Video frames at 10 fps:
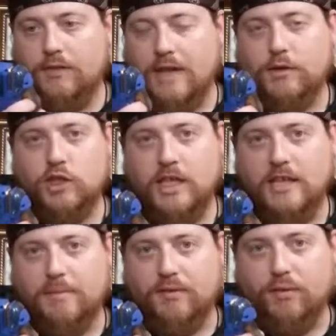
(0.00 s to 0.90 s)
Never seen
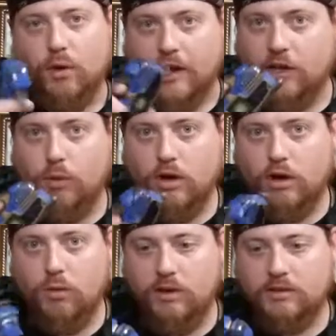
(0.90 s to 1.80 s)
that before. And you want to
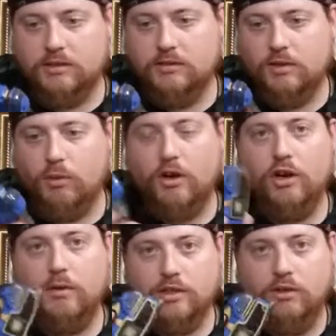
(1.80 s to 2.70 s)
know
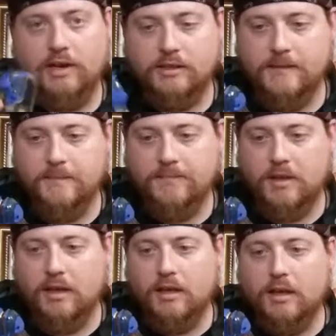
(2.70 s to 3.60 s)
what's crazy?
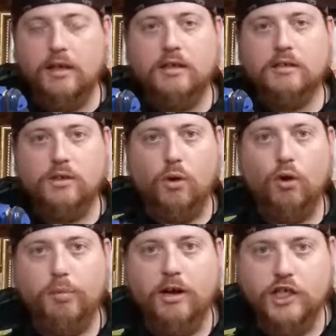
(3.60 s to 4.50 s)
The
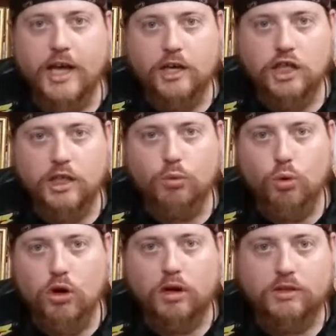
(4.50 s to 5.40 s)
hole punch actually
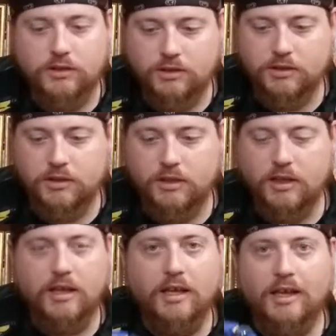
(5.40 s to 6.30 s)
works.
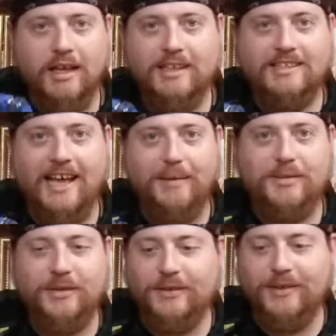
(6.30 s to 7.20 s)
It's
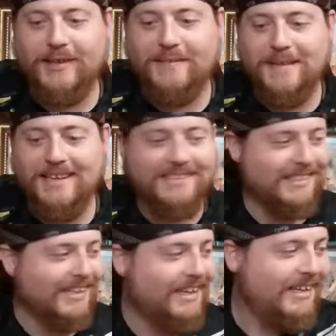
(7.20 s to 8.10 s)
absolutely
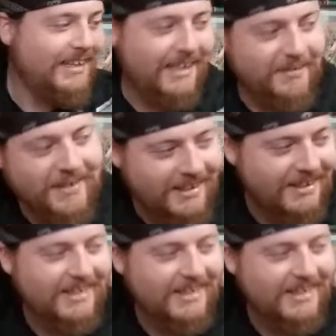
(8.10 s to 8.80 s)
amazing. I mean,